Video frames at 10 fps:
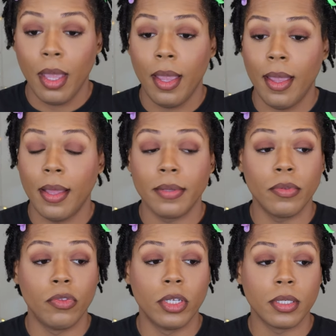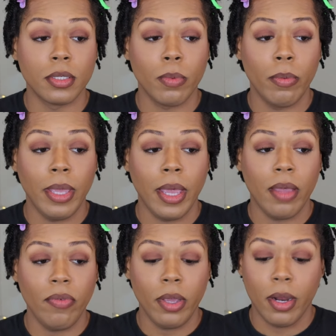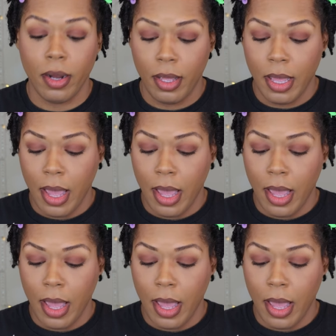And this is what we have here.